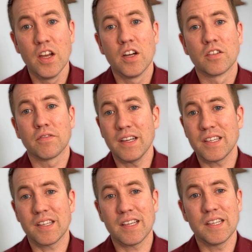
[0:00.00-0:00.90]

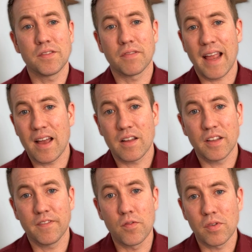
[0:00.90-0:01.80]
Risk is a reality
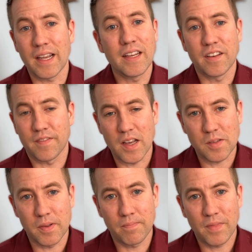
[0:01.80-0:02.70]
for any
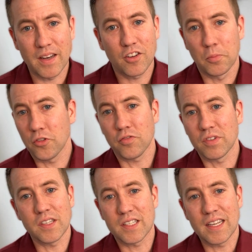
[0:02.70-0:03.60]
investment, and commercial real
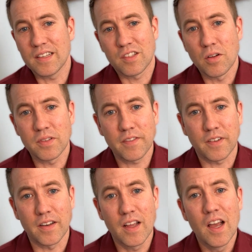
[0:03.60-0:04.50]
estate is no different,